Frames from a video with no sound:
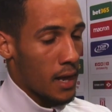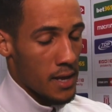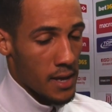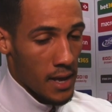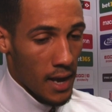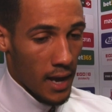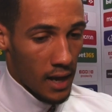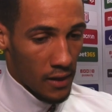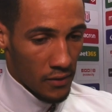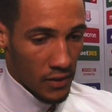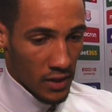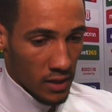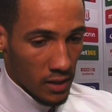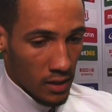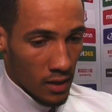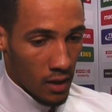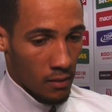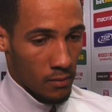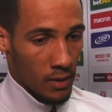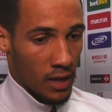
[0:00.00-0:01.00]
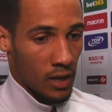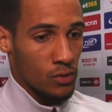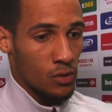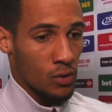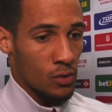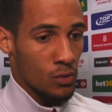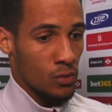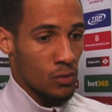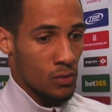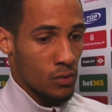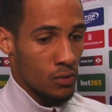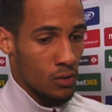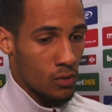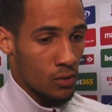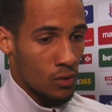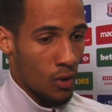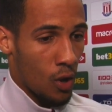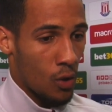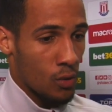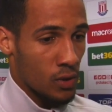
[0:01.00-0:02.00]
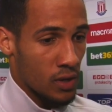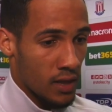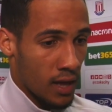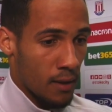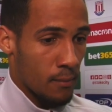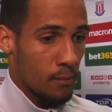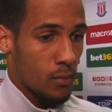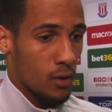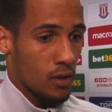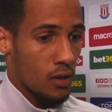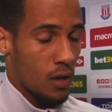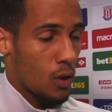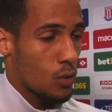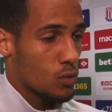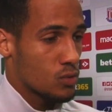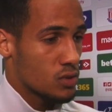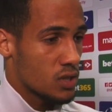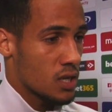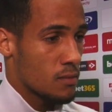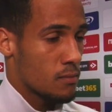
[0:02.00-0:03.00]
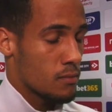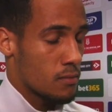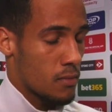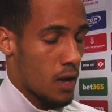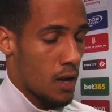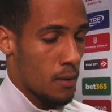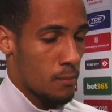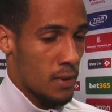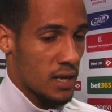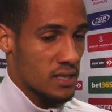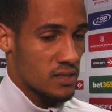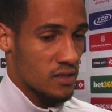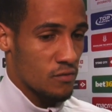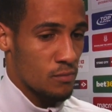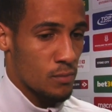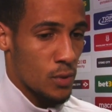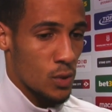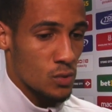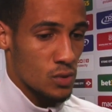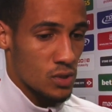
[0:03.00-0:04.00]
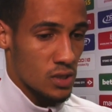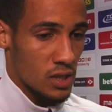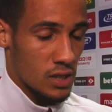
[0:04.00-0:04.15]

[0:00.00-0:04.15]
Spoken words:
Yeah, I think that'll do not only them but the whole team a massive boost.